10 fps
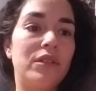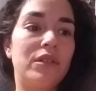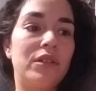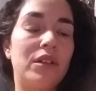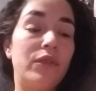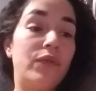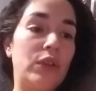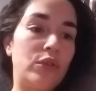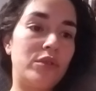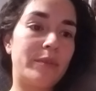
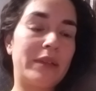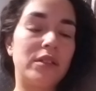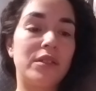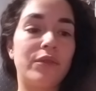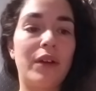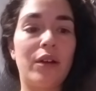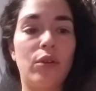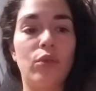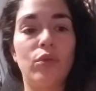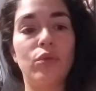confused because of
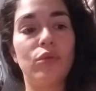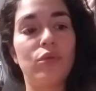how